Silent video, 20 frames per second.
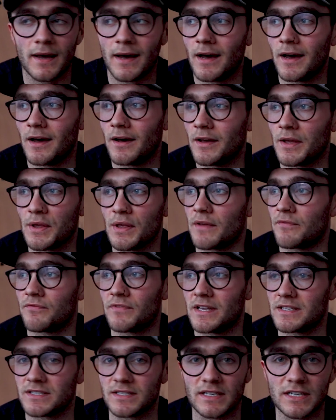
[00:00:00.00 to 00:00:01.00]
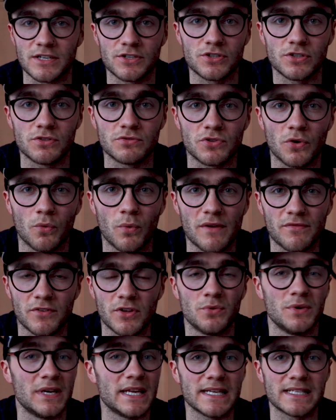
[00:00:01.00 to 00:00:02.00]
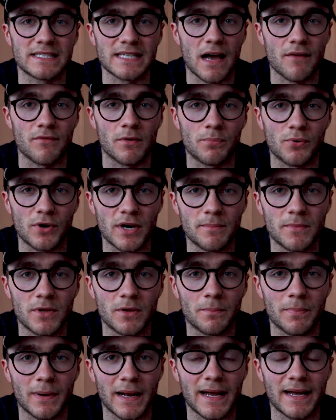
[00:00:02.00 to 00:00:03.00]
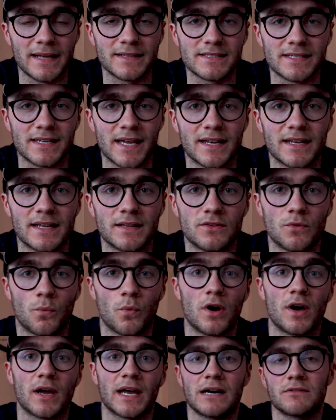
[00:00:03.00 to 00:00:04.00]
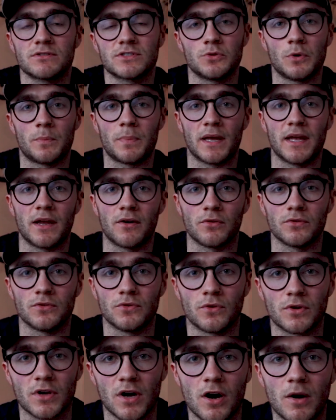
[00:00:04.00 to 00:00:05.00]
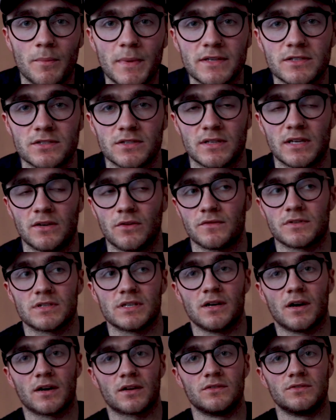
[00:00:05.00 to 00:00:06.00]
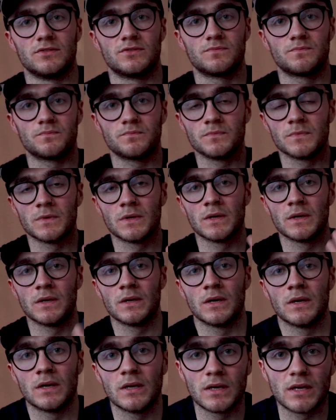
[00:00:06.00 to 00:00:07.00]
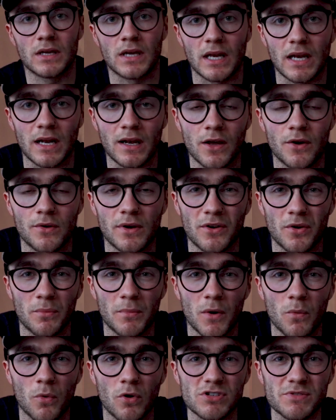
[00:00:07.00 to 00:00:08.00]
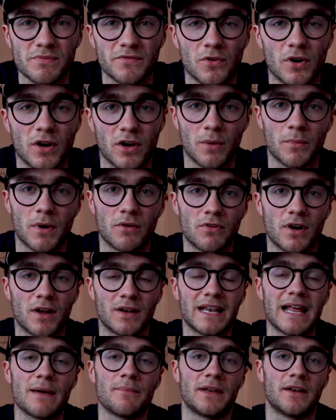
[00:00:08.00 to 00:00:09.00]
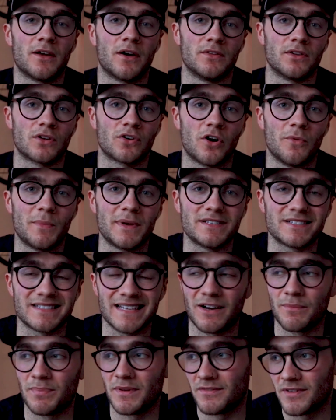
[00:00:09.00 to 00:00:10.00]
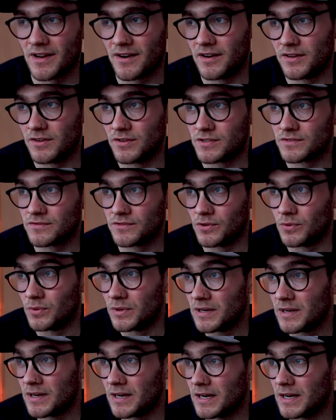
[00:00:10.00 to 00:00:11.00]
if there's an issue or whether you need to have a premium plan to get the workouts to appear on your Garmin, so then obviously I can get it loaded on my watch before I go on my run, let me know in the comments. That would be very useful.